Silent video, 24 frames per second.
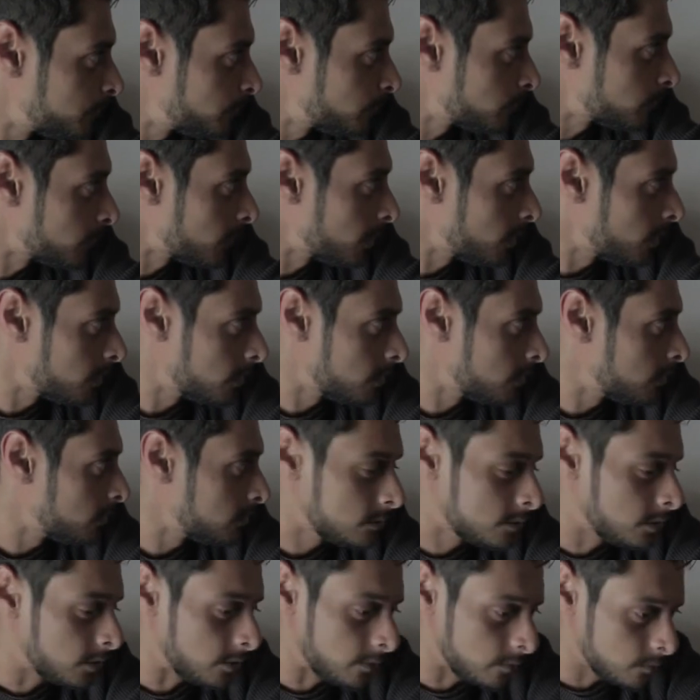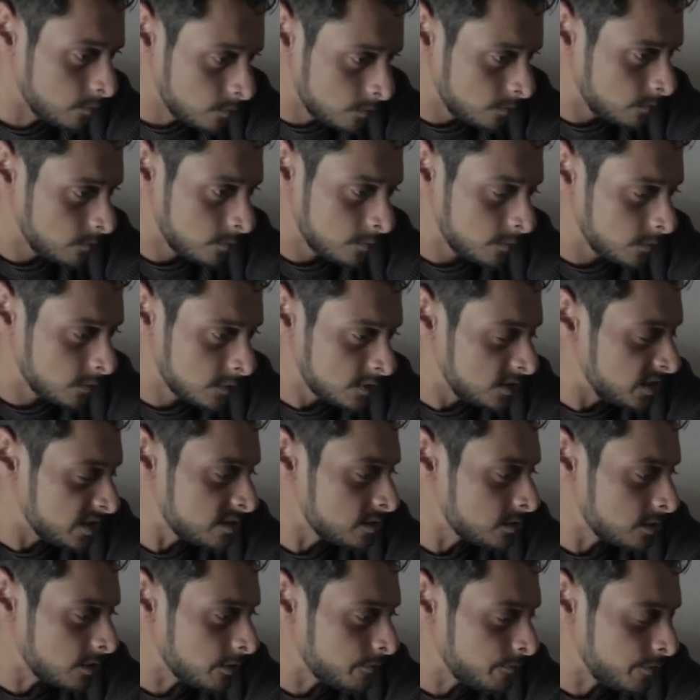Let's do it. No. Listen
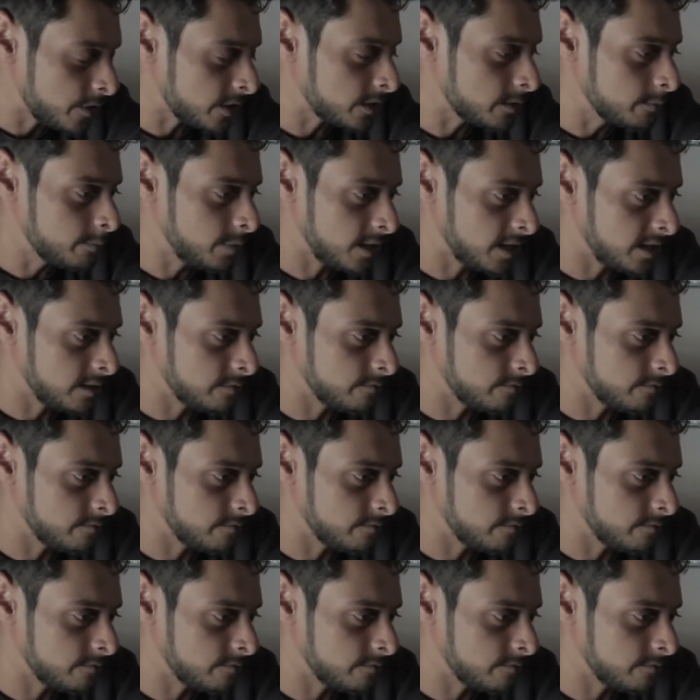to the fucking plan